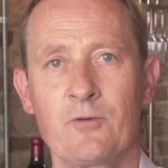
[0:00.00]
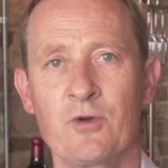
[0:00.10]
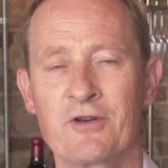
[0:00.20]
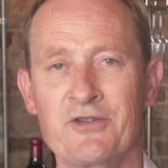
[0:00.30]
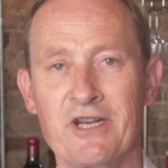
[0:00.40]
We
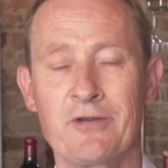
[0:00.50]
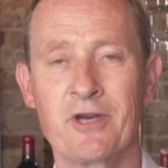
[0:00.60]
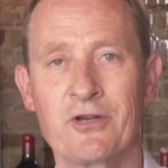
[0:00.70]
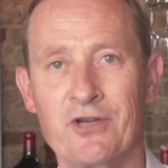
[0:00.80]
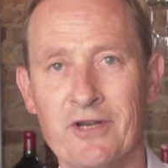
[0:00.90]
are continuing
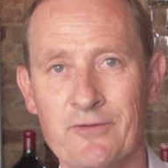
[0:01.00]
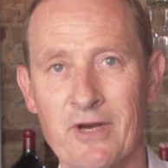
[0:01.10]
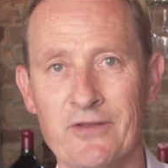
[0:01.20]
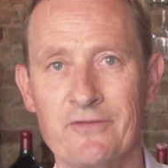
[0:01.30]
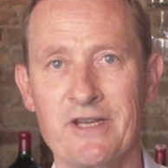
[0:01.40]
our journey
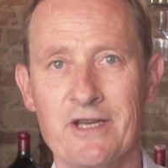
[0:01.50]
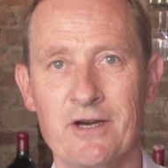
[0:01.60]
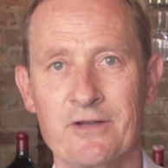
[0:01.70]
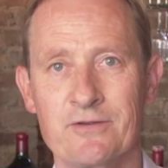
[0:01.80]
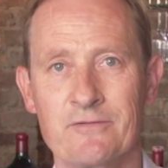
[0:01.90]
around the
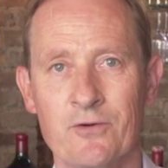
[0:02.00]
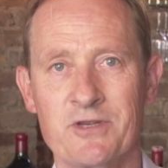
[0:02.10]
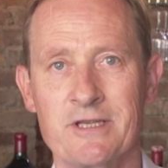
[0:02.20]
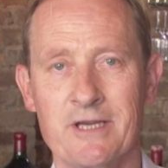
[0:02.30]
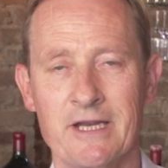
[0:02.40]
vineyards of
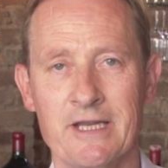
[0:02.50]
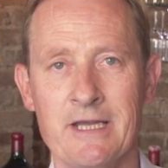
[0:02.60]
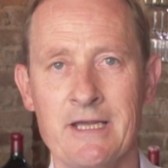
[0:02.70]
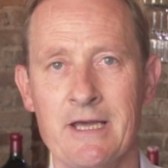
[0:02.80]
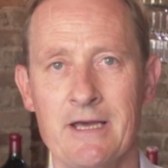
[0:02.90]

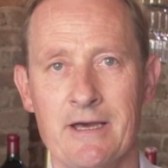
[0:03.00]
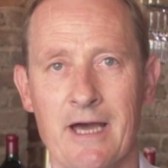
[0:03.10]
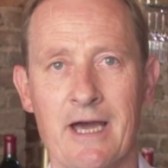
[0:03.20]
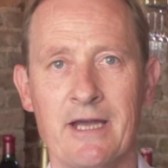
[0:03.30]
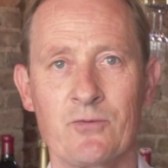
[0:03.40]
Occitanie,
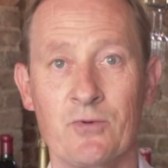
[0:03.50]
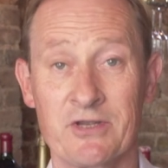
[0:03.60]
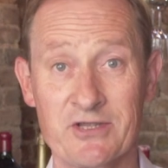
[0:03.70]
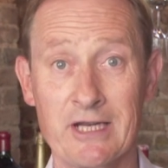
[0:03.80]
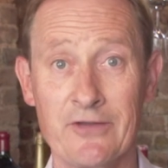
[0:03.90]
and we're
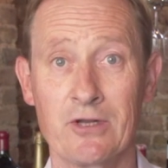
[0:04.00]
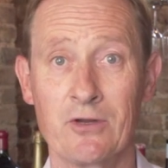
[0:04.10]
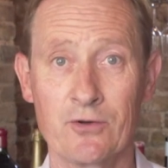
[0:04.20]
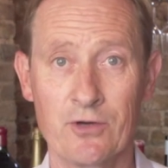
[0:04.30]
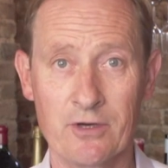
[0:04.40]
still in the
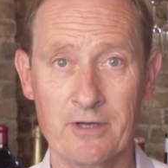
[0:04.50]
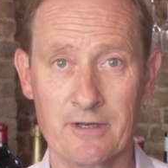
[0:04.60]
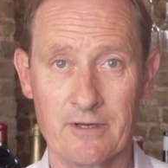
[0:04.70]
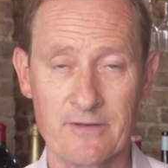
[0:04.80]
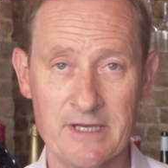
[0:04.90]
Languedoc,
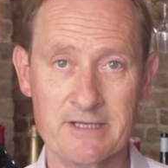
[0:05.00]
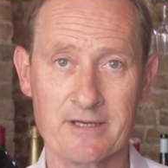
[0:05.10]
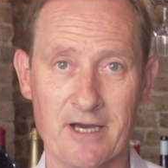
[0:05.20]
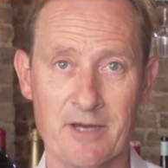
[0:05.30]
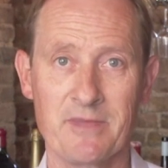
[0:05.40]
this
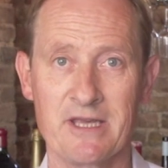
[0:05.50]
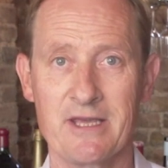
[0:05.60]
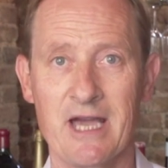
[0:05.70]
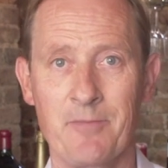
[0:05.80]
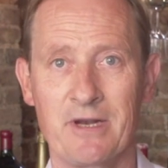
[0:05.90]
time in
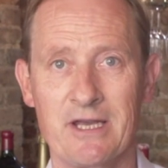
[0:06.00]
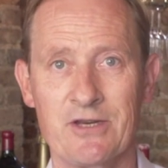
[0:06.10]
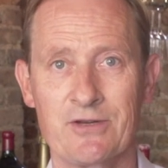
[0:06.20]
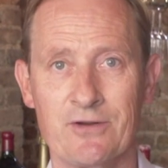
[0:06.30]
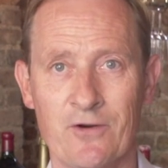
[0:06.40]
the
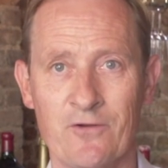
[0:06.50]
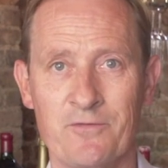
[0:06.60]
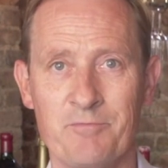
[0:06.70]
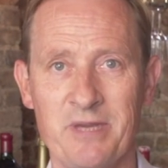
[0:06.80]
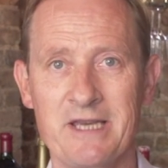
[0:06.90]
appellation of
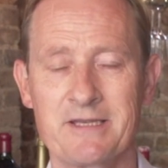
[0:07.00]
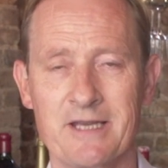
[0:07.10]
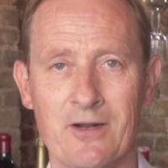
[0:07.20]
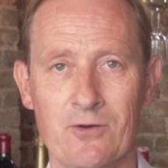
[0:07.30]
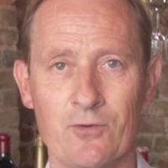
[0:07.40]
Pic
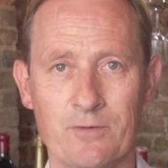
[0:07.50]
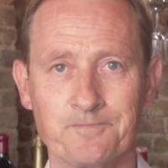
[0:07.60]
Saint Loup.